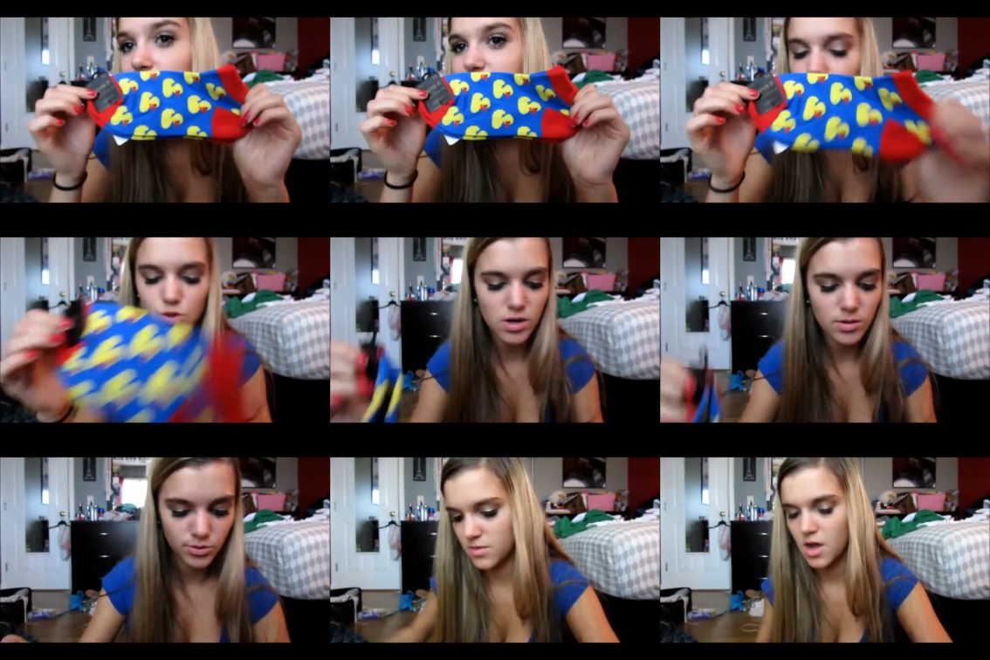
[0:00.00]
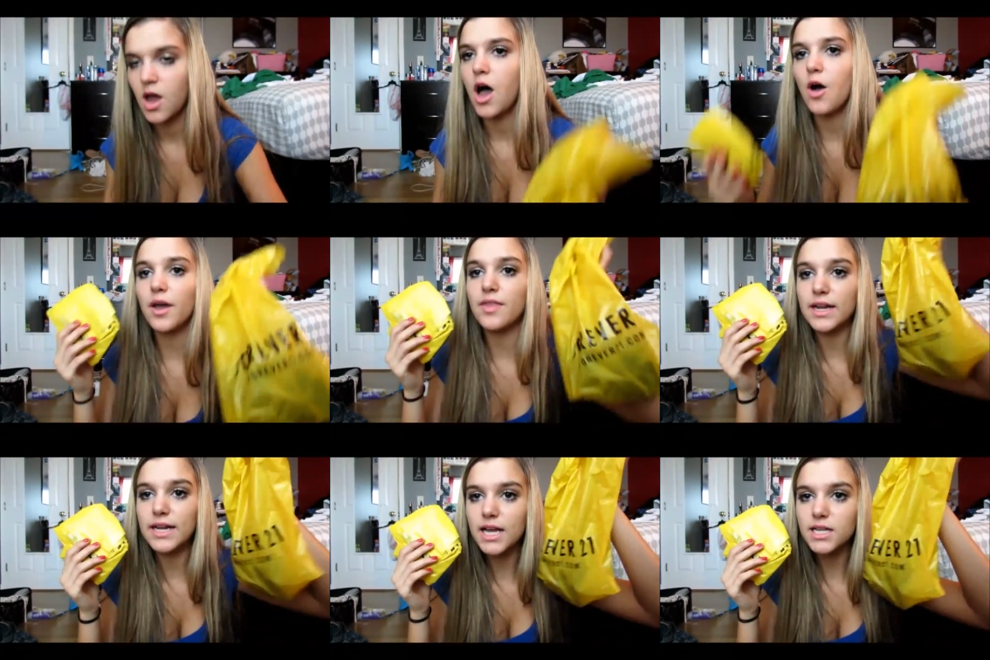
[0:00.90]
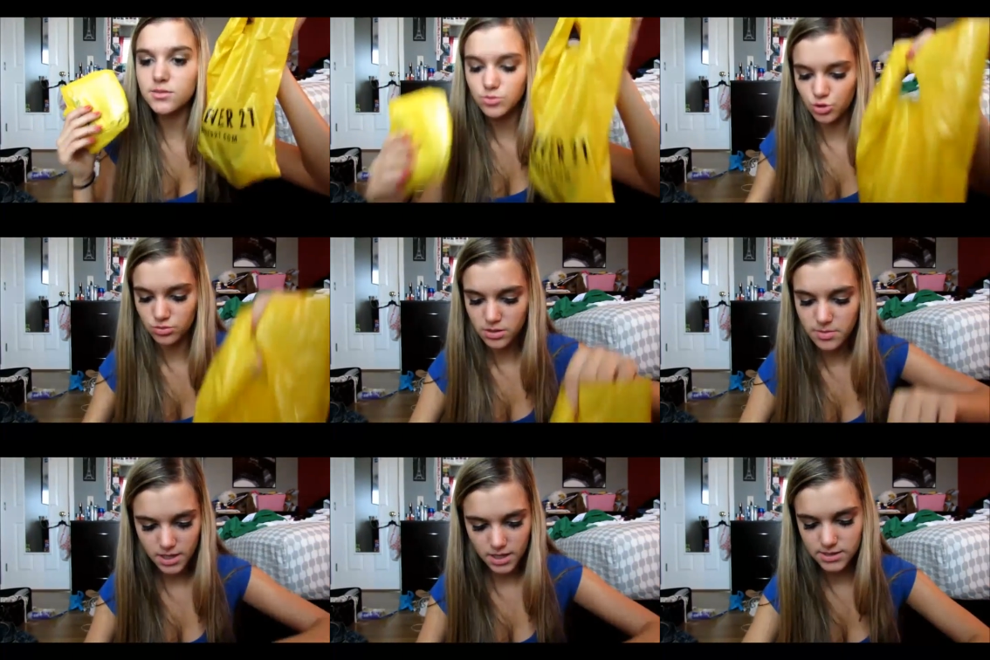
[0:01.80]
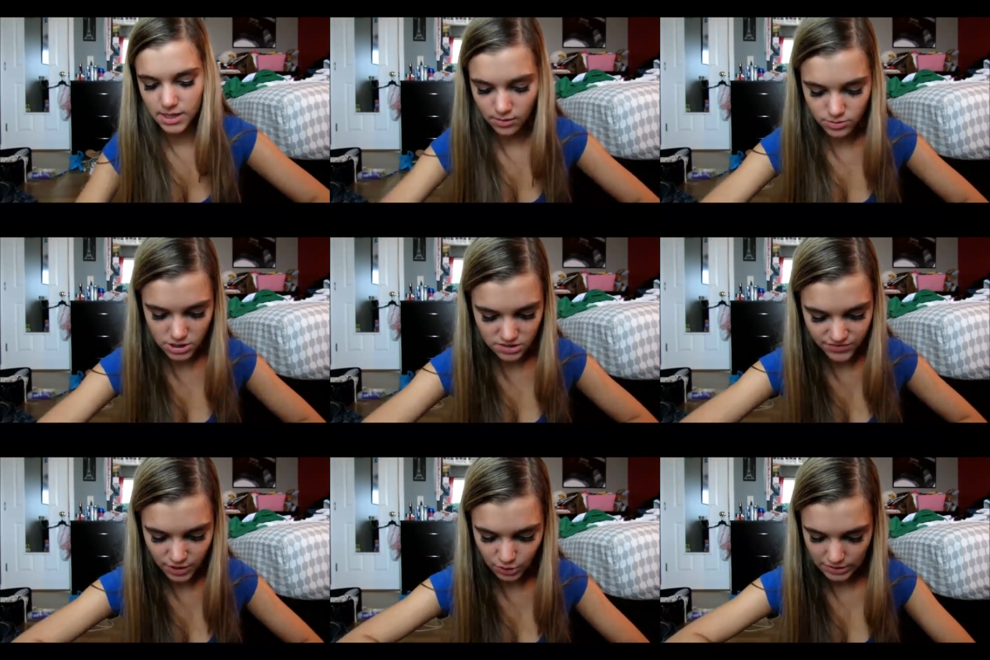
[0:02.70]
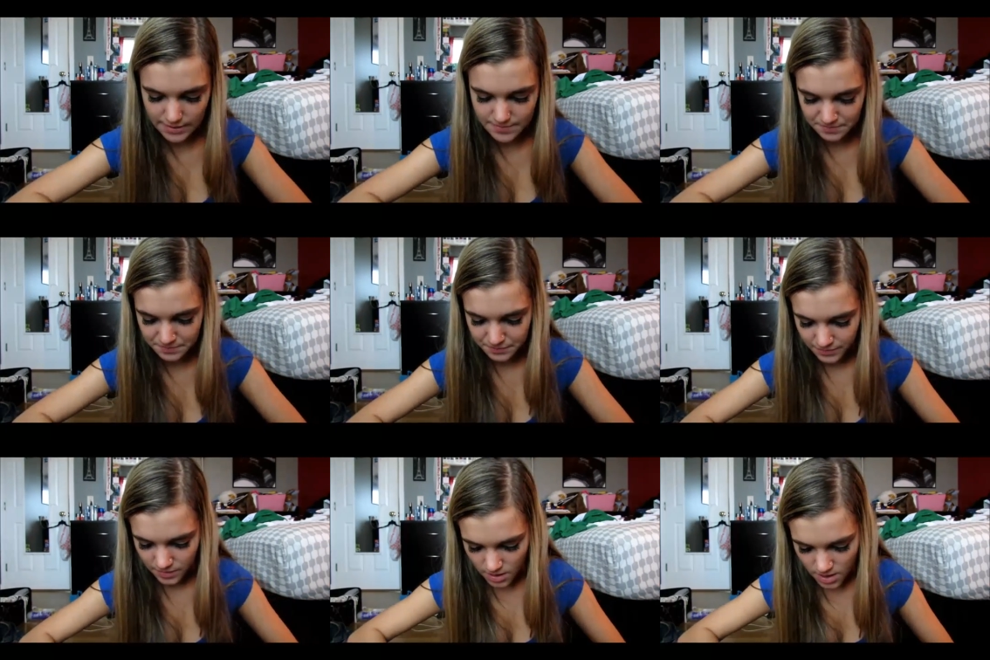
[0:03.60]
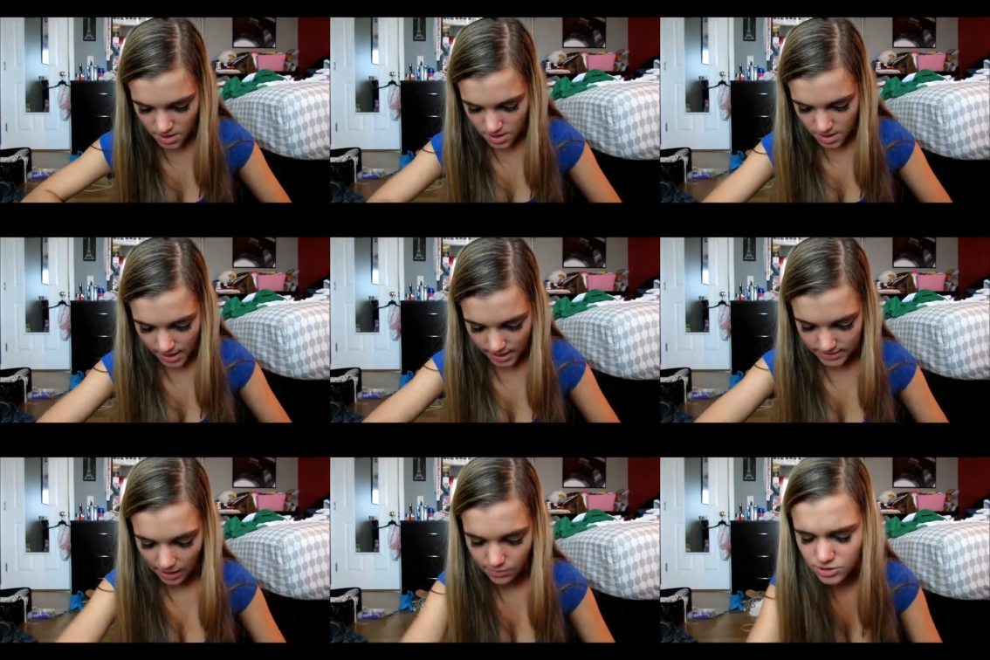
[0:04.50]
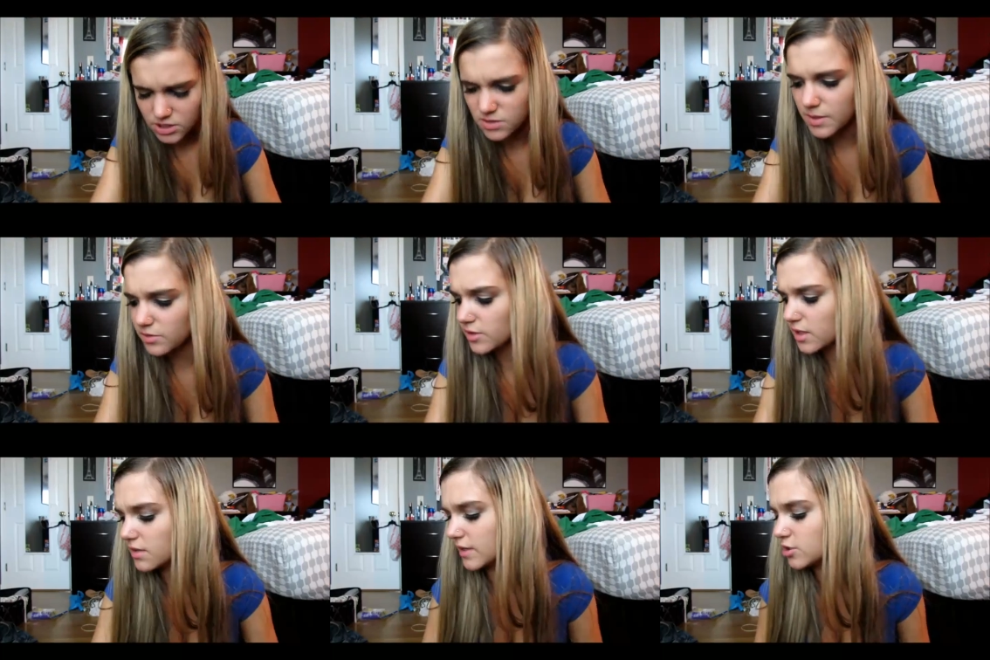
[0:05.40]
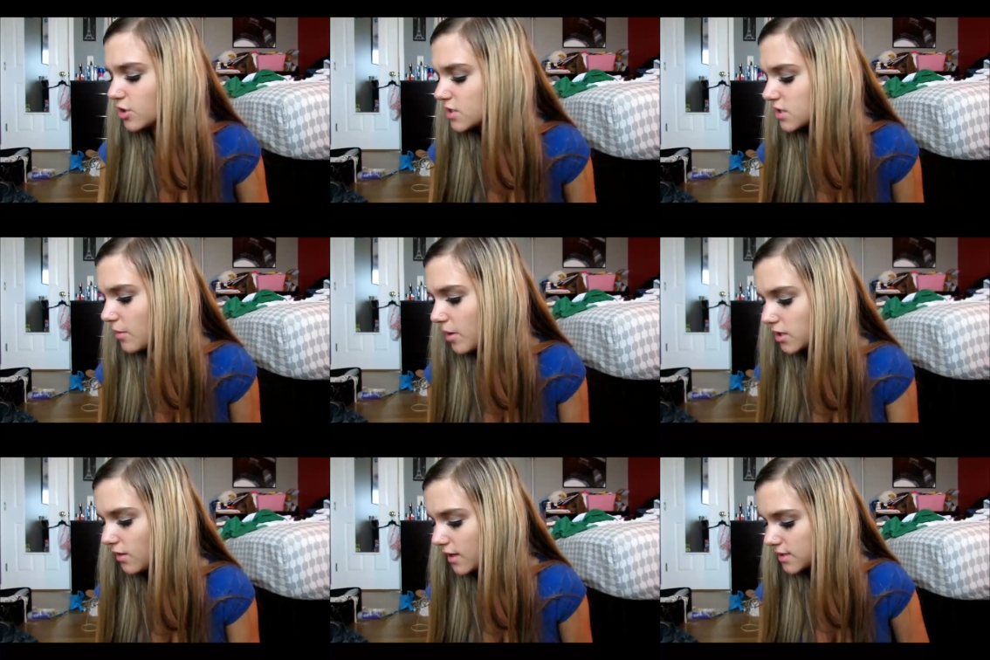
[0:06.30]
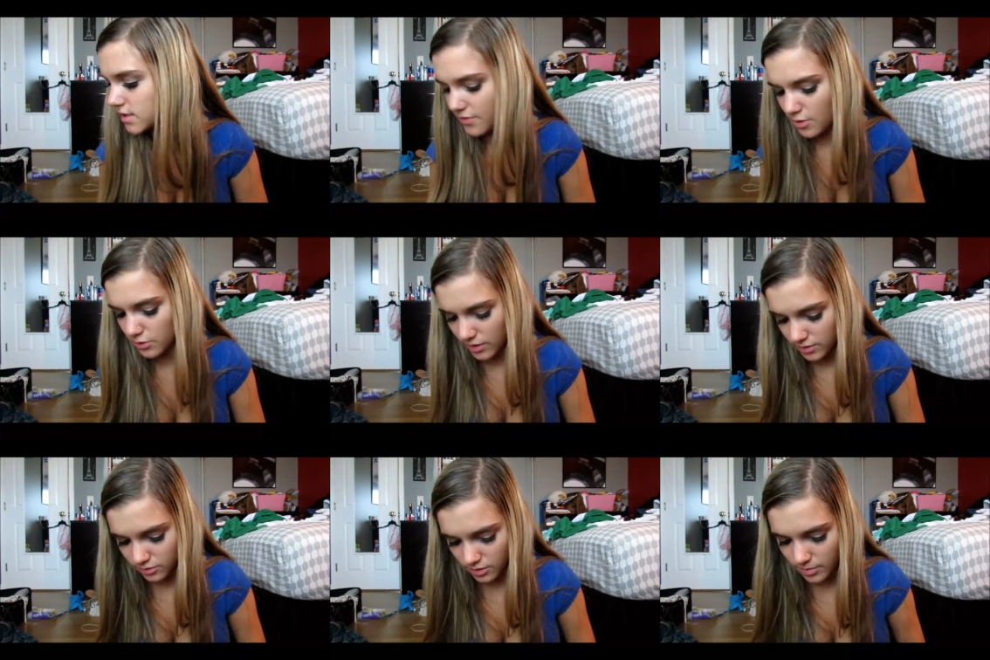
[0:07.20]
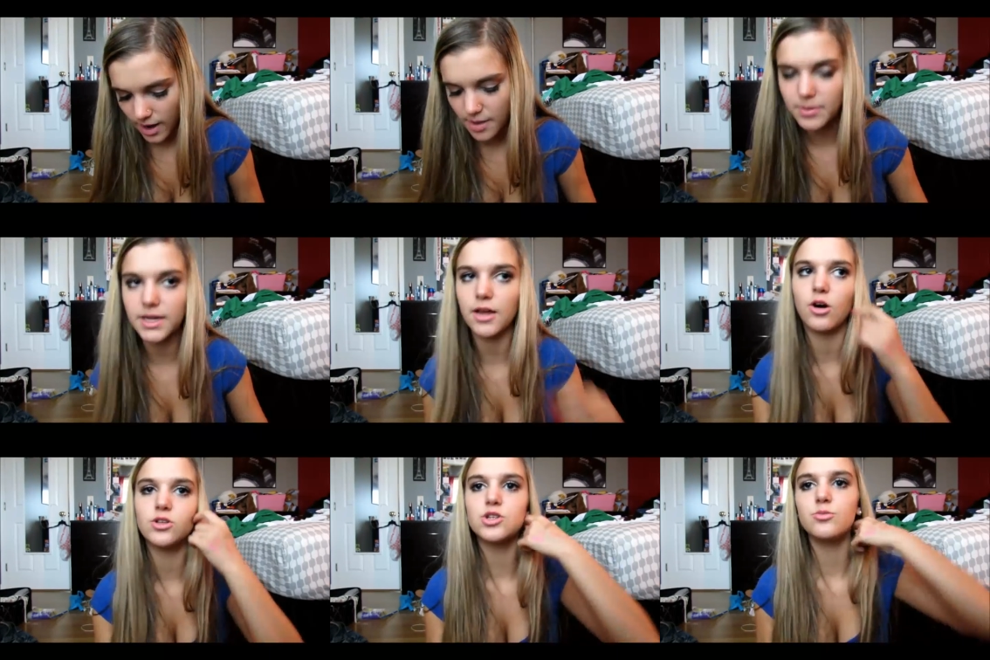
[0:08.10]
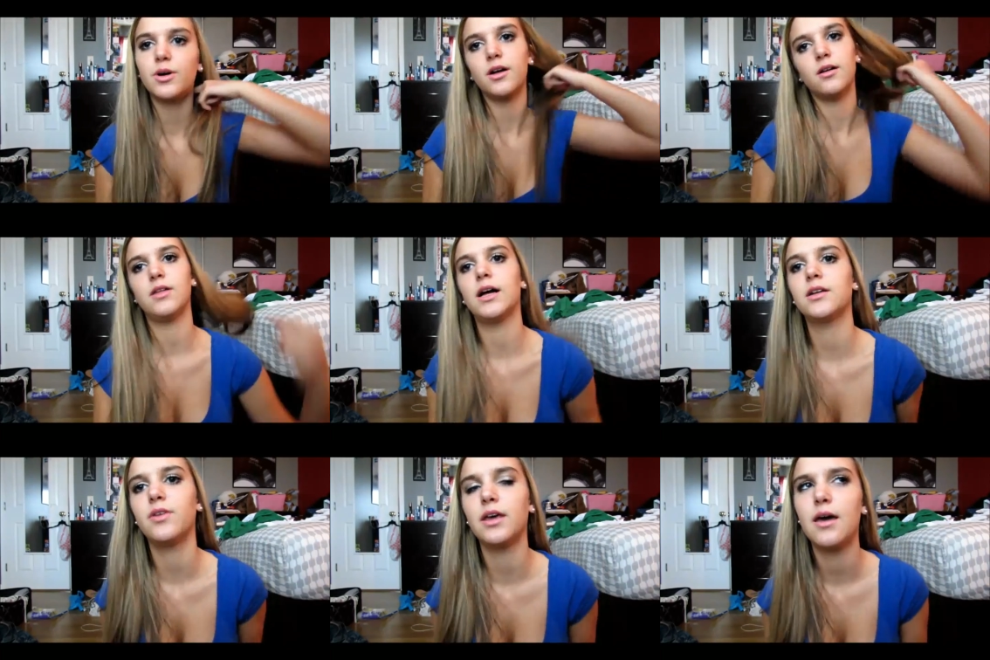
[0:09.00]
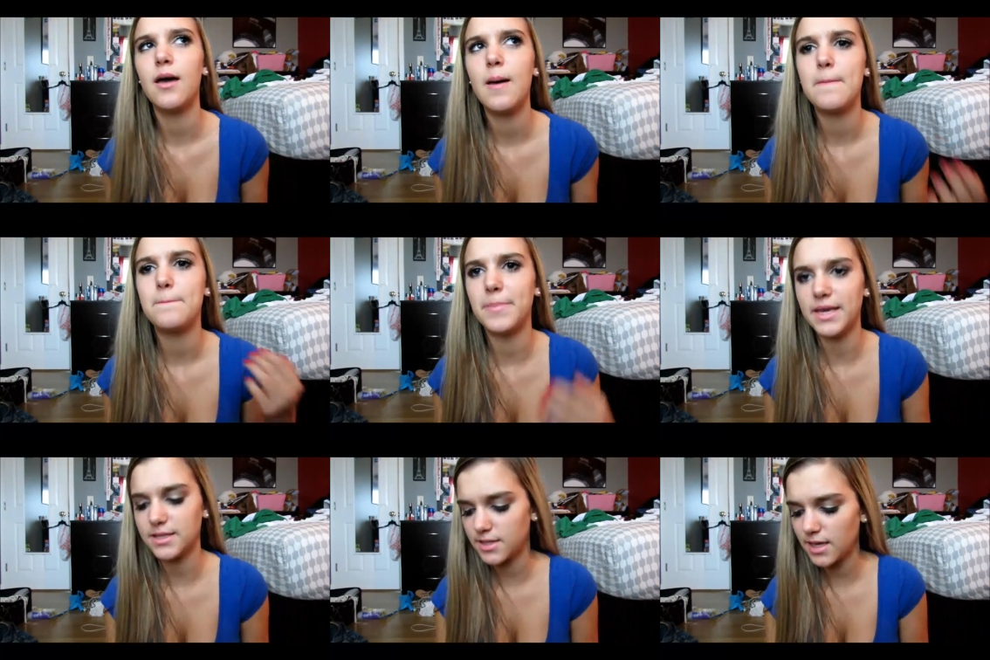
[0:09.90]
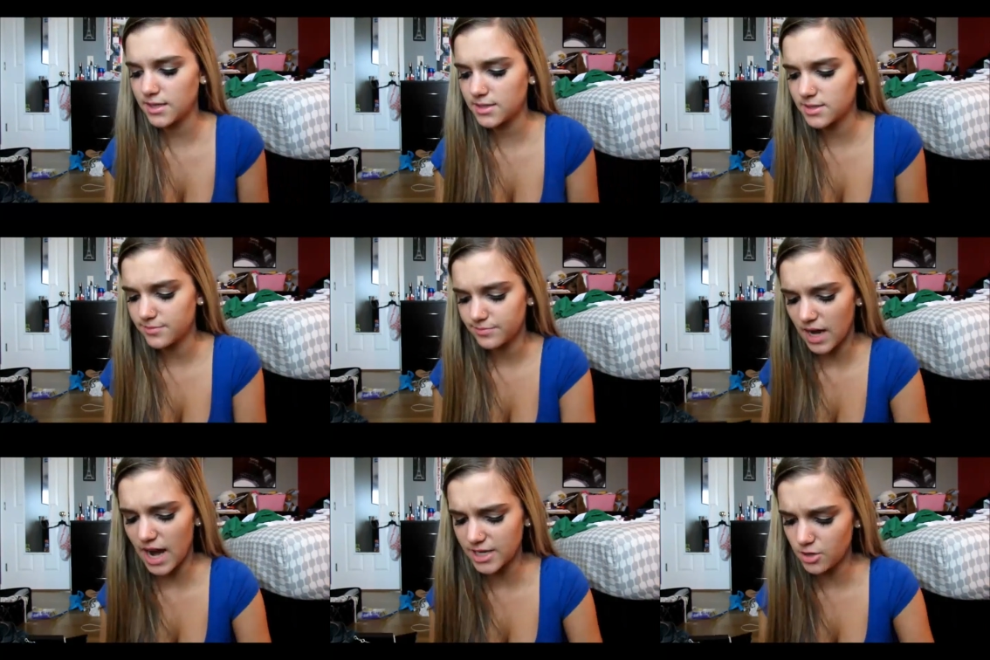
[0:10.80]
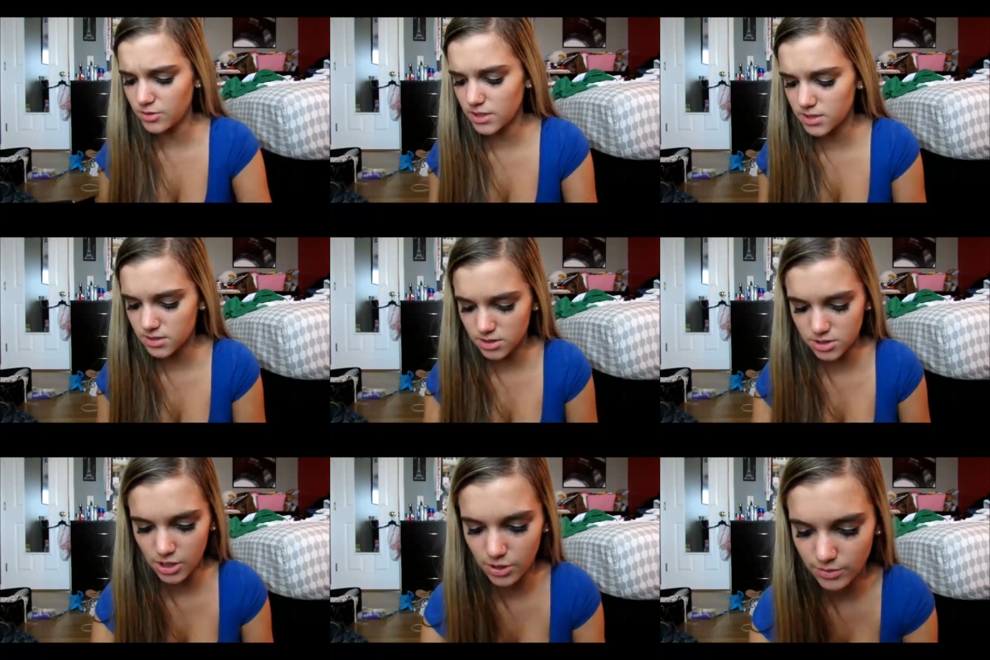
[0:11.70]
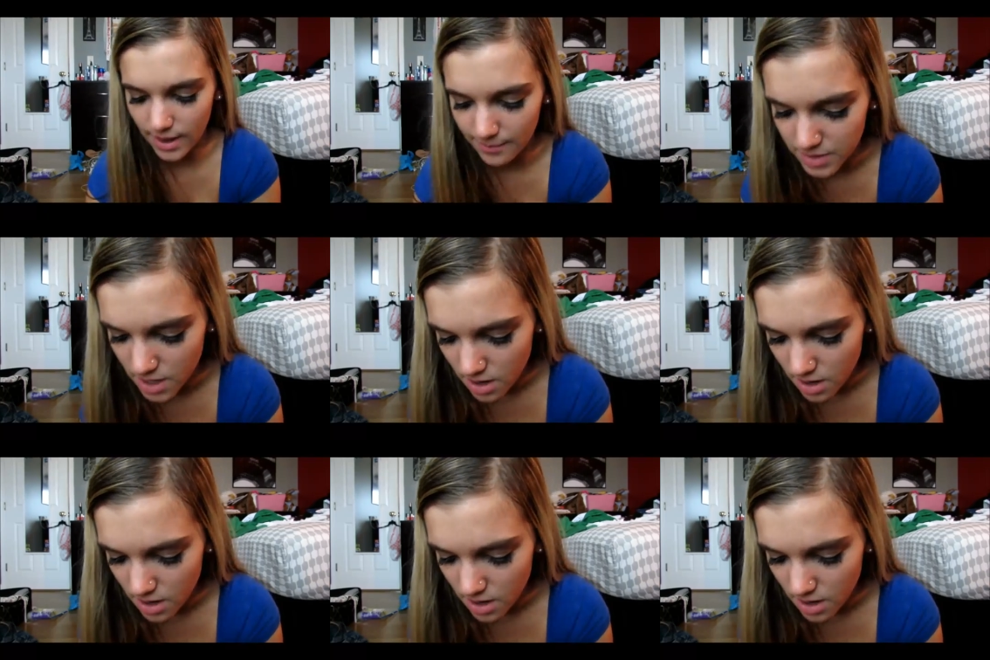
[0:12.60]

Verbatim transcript: these are adorable. Okay, then I got some jewelry because I was just feeling it. And I was just being really adventurous, and I bought a lot of stuff I wouldn't regularly buy, but I also bought a lot of like basics I noticed. So yeah,